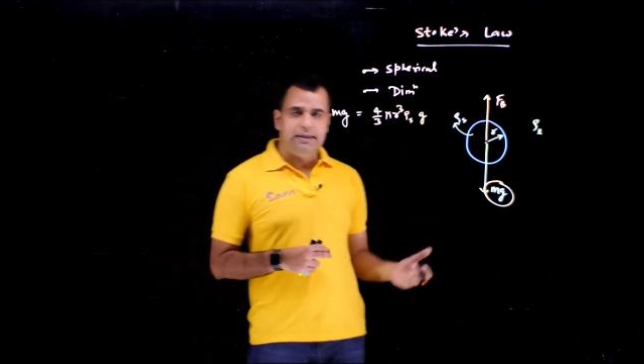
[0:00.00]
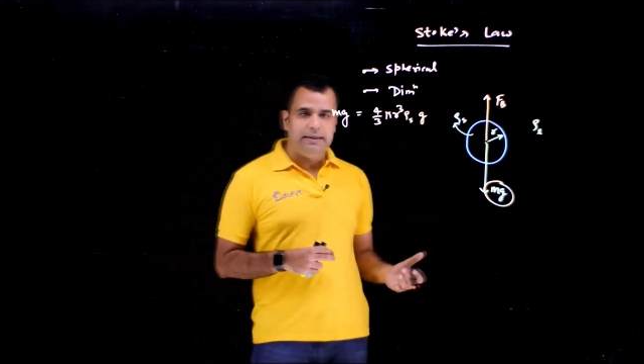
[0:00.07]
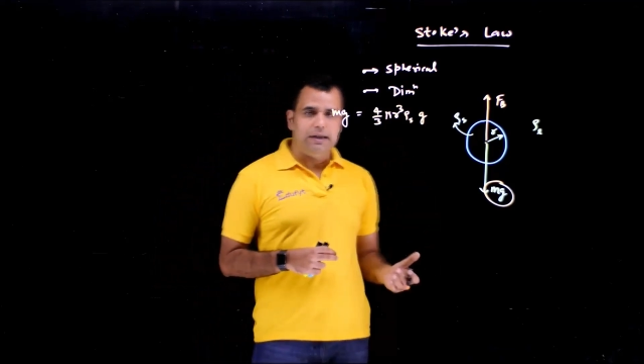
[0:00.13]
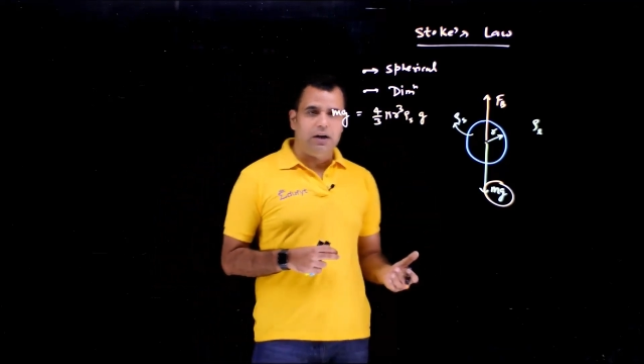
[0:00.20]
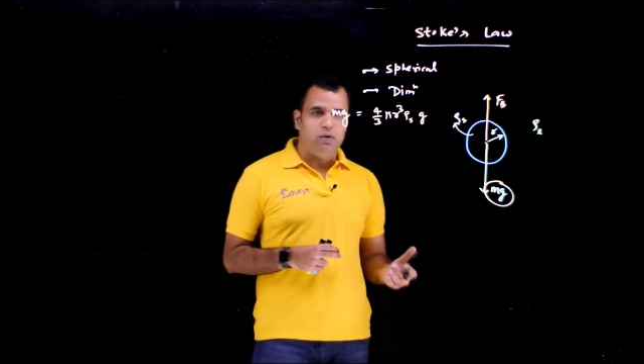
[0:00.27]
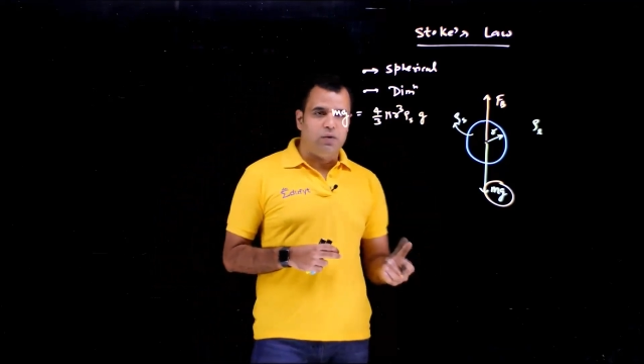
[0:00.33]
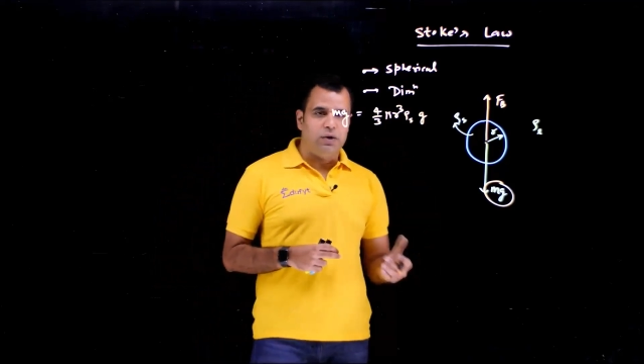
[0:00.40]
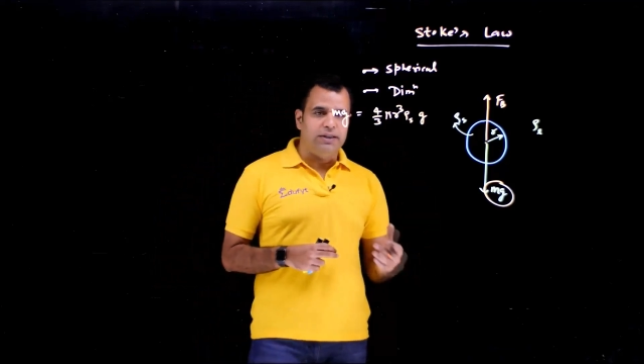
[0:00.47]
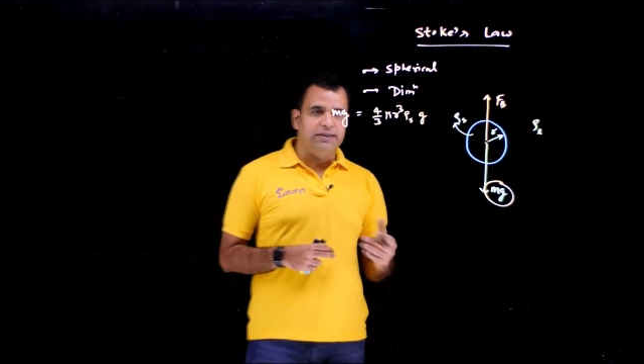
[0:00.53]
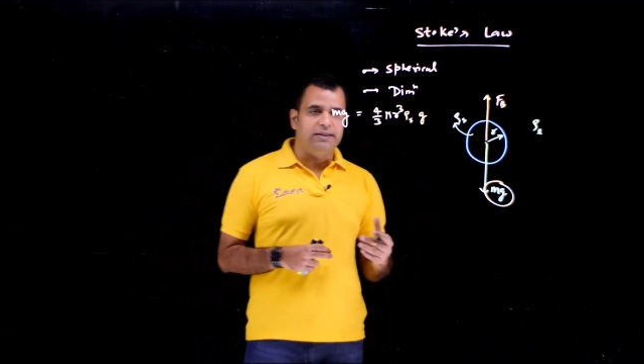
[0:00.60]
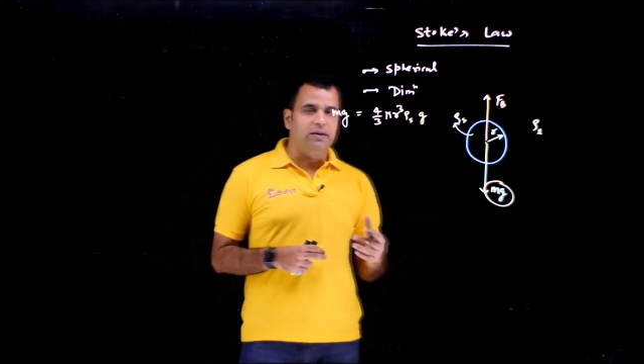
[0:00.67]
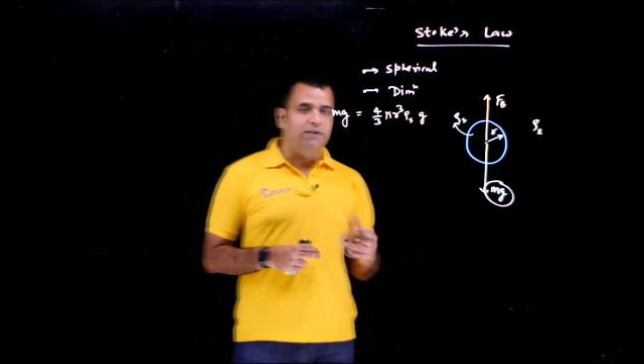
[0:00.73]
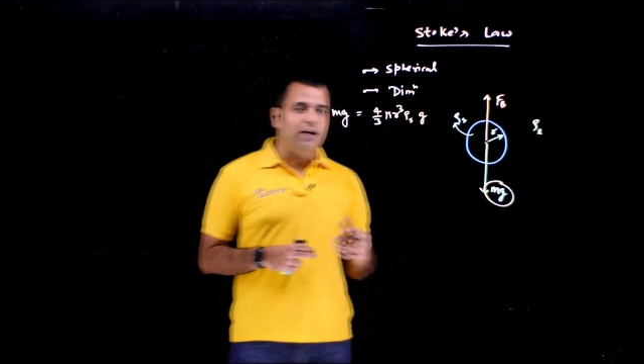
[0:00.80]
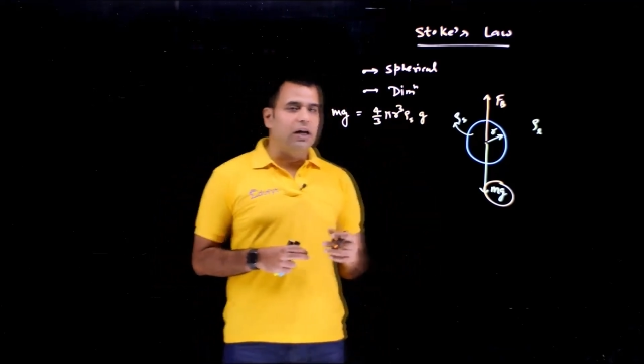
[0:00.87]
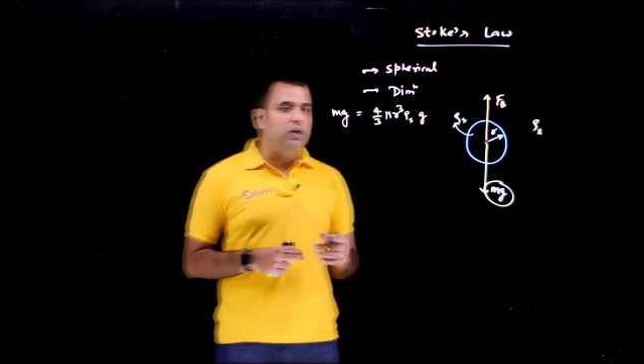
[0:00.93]
downward. This is
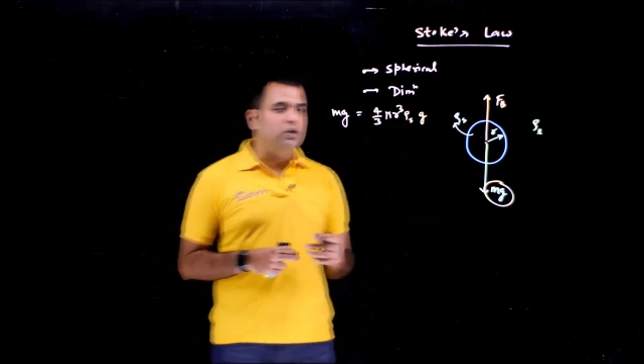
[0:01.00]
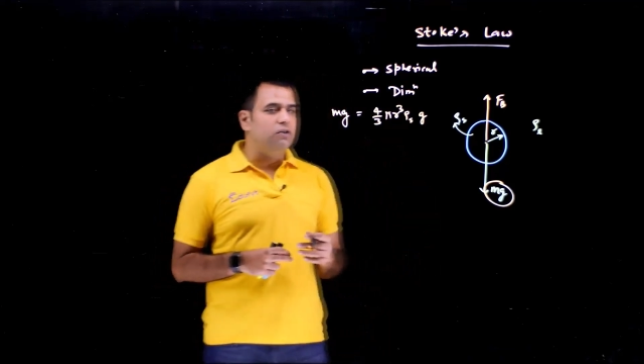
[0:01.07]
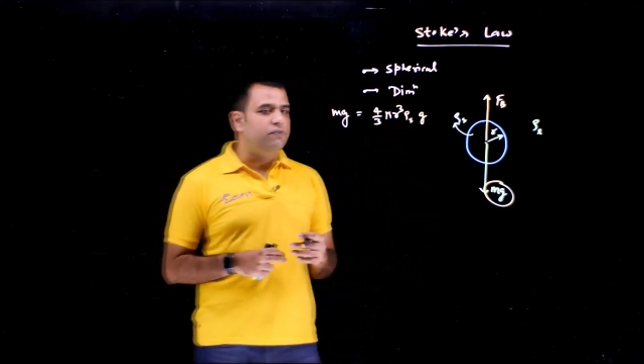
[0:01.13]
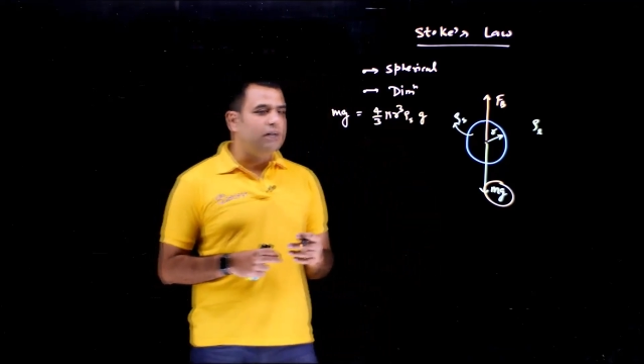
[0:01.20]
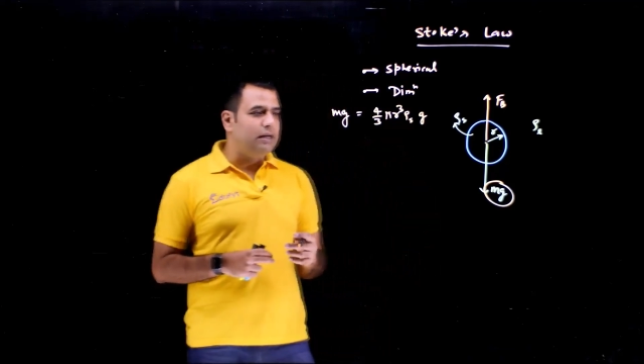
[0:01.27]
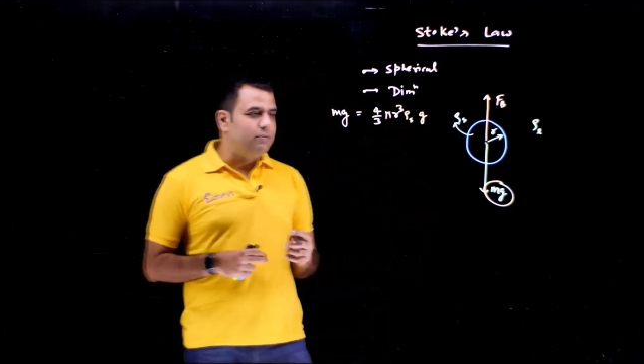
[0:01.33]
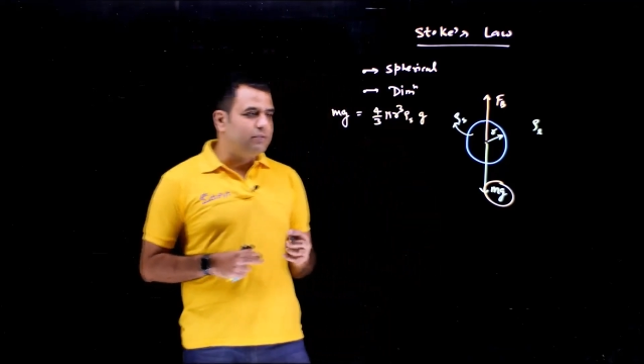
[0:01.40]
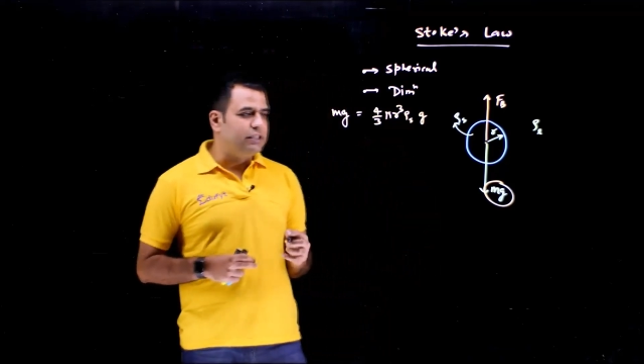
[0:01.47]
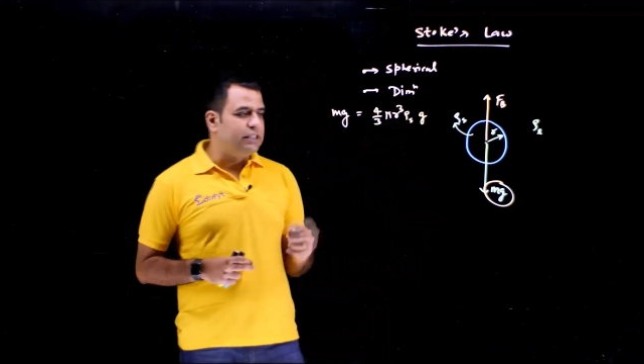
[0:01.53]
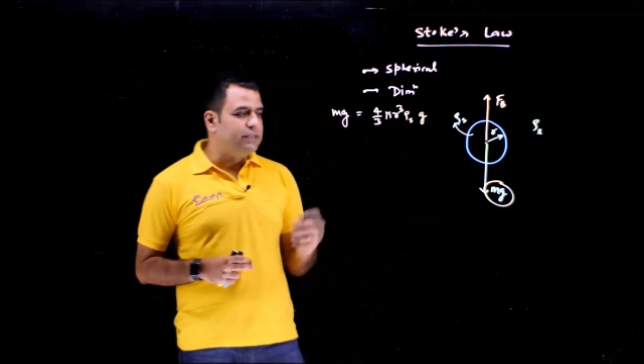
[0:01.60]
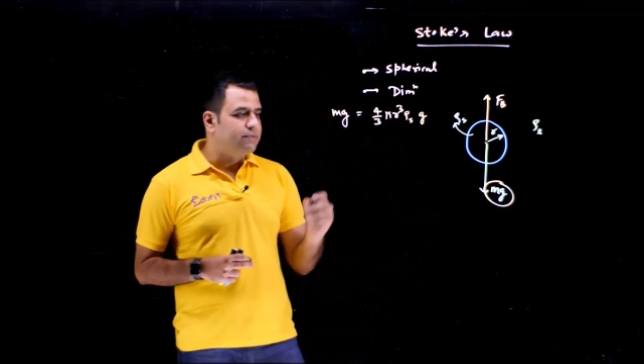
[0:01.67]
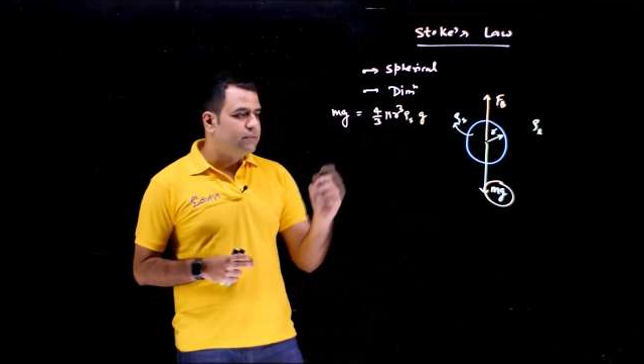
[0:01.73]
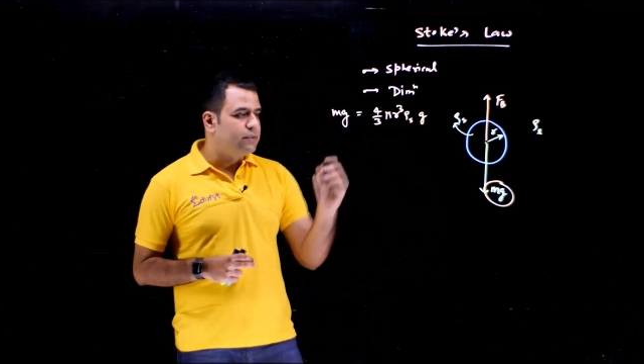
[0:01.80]
the value of mg.